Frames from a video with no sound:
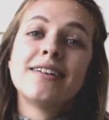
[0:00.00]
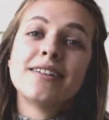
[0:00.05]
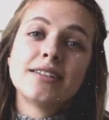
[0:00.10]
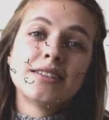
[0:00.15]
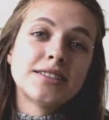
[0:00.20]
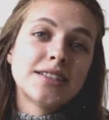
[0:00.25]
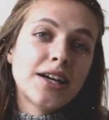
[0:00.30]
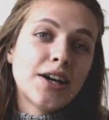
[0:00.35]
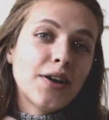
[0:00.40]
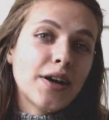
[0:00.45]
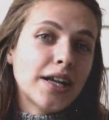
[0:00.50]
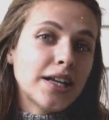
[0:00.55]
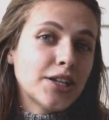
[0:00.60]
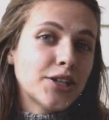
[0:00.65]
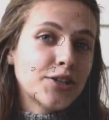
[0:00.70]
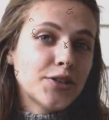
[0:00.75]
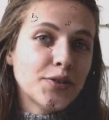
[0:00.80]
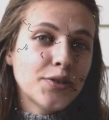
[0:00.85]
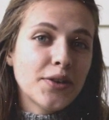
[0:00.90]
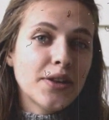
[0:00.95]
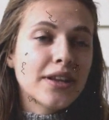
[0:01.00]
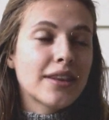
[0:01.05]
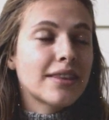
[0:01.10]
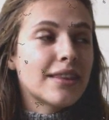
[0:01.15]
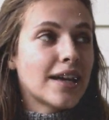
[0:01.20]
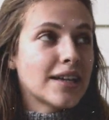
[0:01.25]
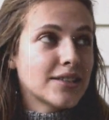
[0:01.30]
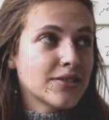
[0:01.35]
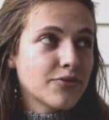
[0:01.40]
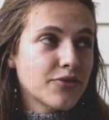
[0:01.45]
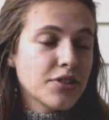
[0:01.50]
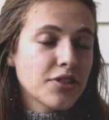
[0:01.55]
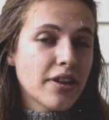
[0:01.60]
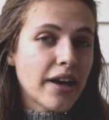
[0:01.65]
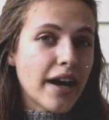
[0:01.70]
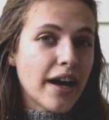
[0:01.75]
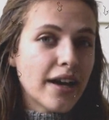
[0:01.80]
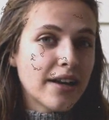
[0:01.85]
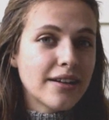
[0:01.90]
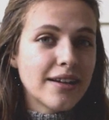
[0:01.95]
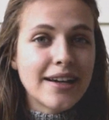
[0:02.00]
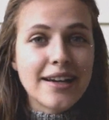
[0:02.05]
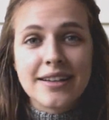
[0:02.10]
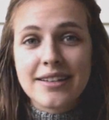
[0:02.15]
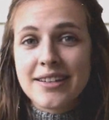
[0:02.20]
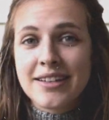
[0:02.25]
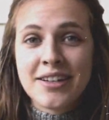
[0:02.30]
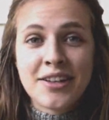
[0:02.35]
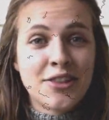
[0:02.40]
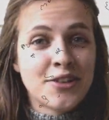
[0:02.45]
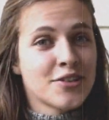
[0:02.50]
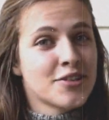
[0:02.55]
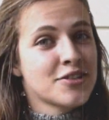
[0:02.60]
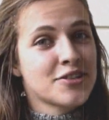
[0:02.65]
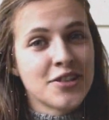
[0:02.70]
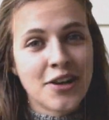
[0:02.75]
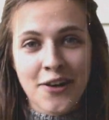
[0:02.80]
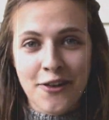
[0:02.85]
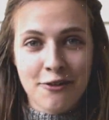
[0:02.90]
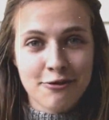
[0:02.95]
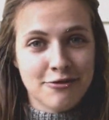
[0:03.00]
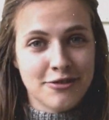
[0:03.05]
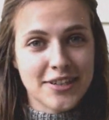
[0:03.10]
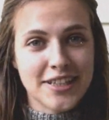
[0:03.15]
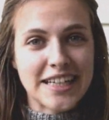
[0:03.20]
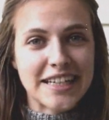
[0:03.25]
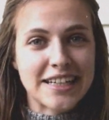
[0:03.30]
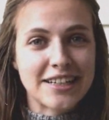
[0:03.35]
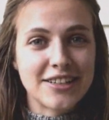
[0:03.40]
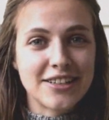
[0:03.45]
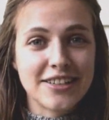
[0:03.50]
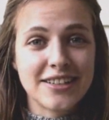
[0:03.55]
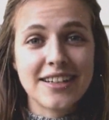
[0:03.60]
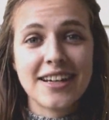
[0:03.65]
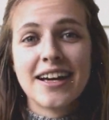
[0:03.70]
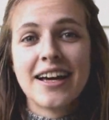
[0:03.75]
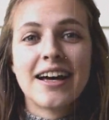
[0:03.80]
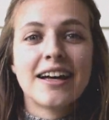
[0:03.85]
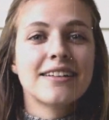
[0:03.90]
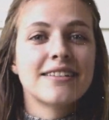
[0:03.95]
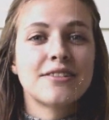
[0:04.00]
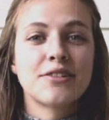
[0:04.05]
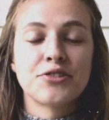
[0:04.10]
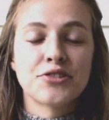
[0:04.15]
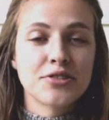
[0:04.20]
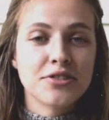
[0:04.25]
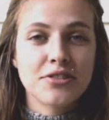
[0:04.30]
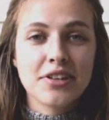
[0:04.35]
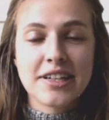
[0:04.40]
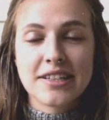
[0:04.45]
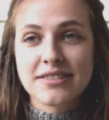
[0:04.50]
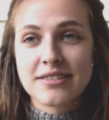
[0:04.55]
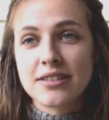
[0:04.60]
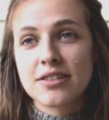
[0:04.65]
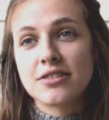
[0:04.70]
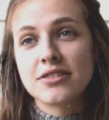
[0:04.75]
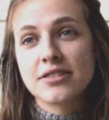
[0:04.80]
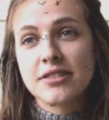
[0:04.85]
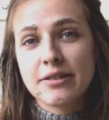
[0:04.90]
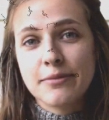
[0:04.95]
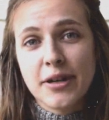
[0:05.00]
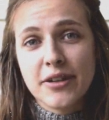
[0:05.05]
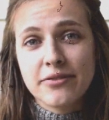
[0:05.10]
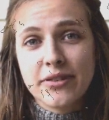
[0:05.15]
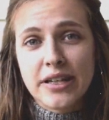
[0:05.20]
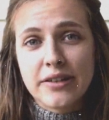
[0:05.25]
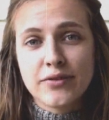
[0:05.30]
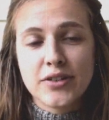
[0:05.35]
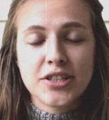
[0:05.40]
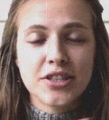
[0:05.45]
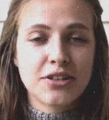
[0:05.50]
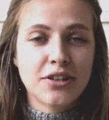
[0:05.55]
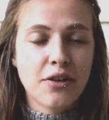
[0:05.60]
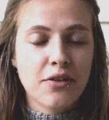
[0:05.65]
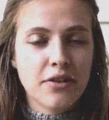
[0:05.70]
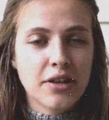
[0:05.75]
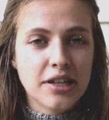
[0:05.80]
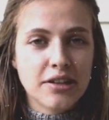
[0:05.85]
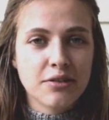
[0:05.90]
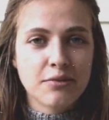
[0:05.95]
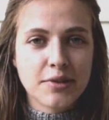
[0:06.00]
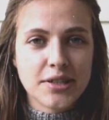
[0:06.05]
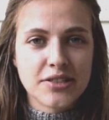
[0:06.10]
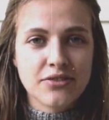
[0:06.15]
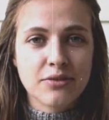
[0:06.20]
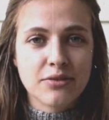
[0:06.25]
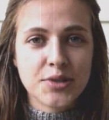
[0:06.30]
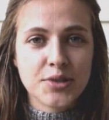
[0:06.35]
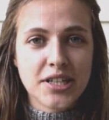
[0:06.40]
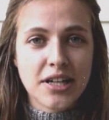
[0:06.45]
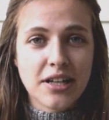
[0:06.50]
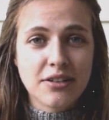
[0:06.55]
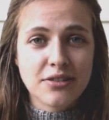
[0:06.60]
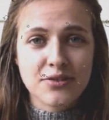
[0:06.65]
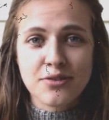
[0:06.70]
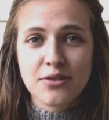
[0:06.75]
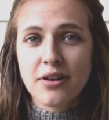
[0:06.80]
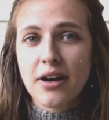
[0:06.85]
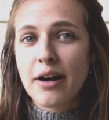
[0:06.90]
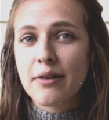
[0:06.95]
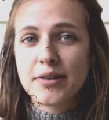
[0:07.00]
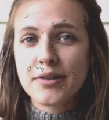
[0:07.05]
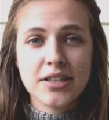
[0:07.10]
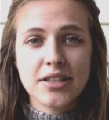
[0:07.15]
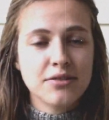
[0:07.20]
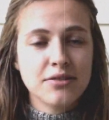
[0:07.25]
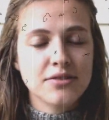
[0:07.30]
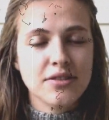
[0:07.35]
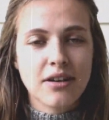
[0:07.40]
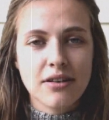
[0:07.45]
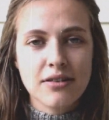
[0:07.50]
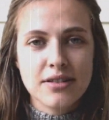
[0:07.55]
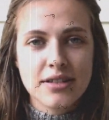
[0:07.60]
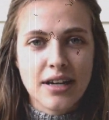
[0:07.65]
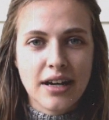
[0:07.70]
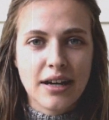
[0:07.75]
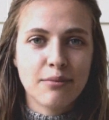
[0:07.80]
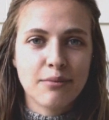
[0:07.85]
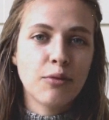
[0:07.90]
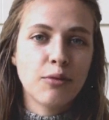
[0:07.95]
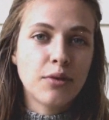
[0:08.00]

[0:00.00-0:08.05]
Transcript: So anywho, that's for that, and they're so freaking good. Those are seriously my favorite, you know, the ones from the dollar store. I would get those all the time.